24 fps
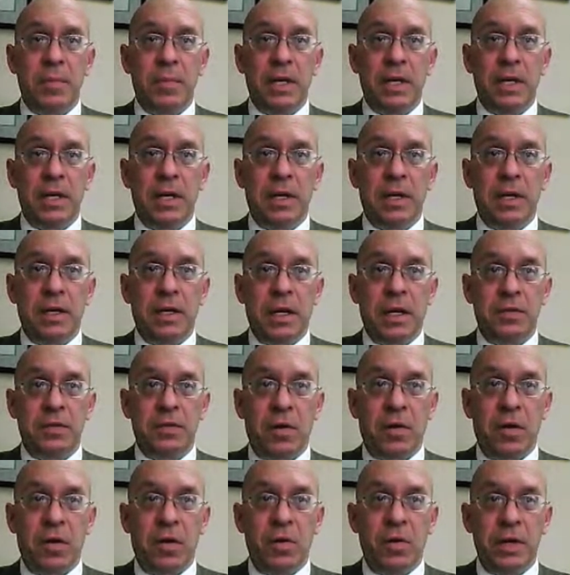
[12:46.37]
It's
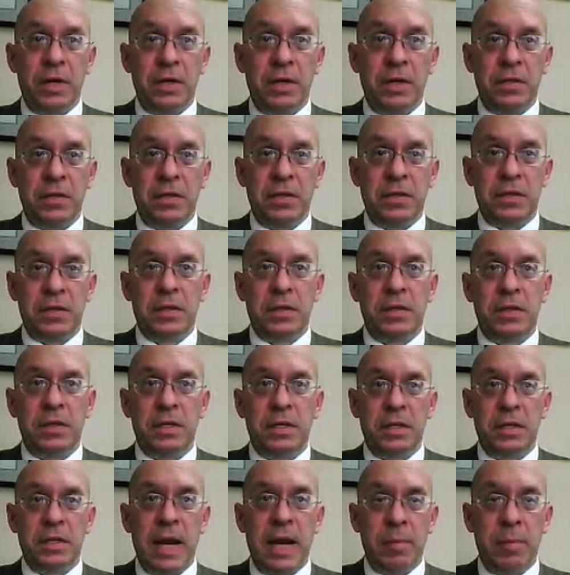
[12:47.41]
always
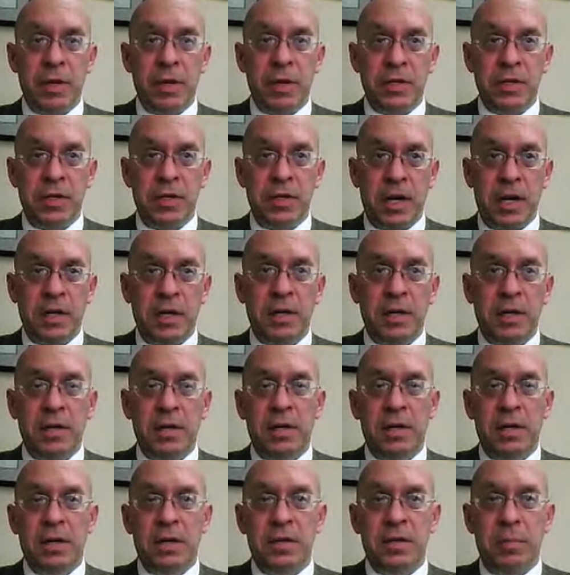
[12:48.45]
damaging
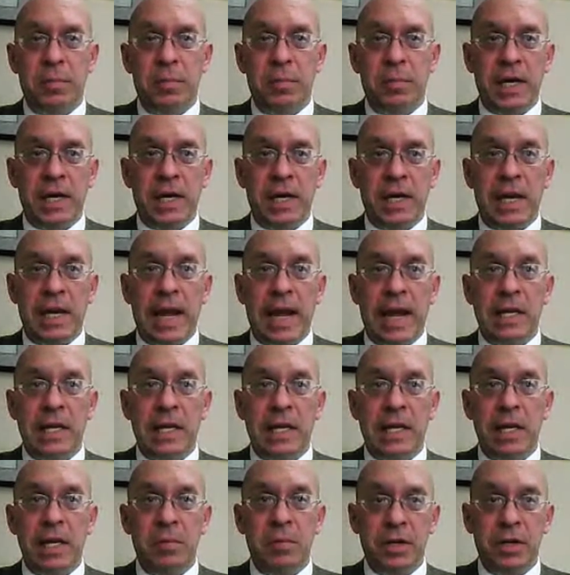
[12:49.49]
to make any
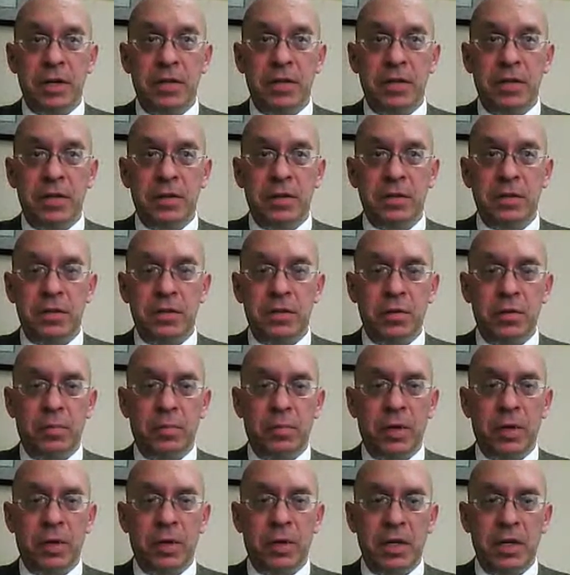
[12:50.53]
admissions to a
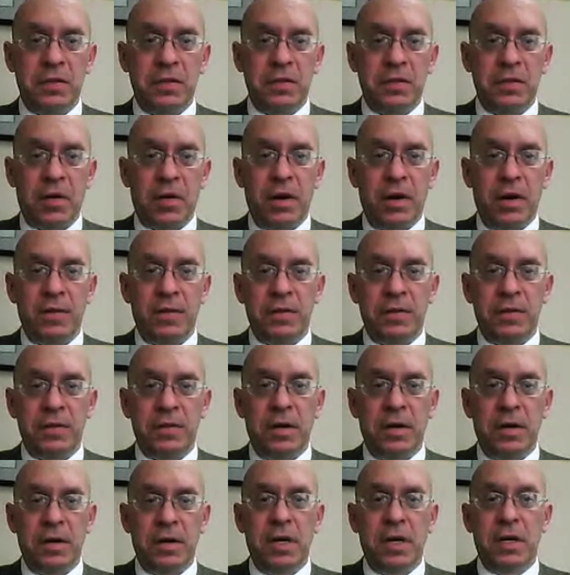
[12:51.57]
police officer,
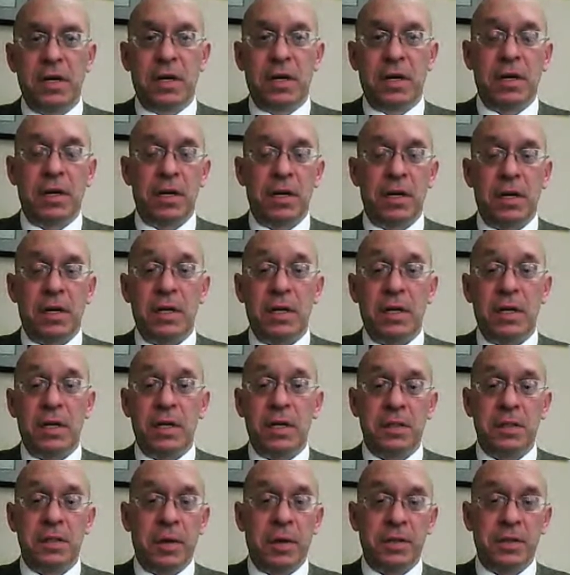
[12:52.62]

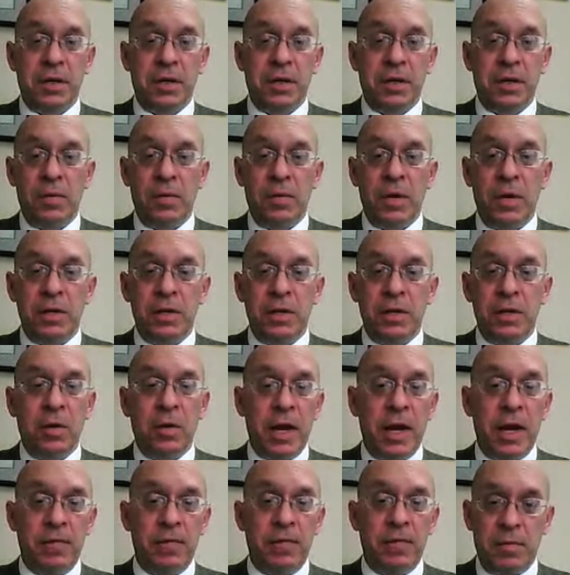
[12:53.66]
especially when you don't
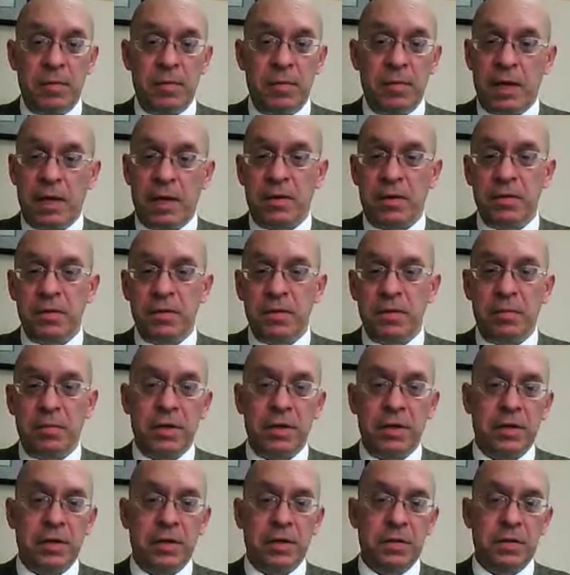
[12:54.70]
have to make those
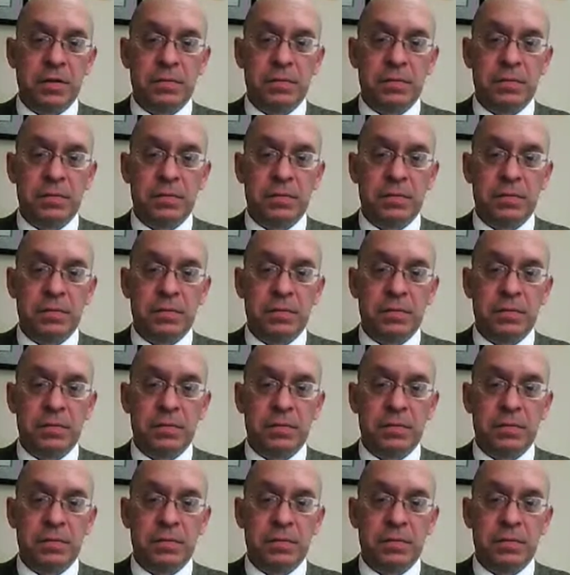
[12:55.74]
admissions.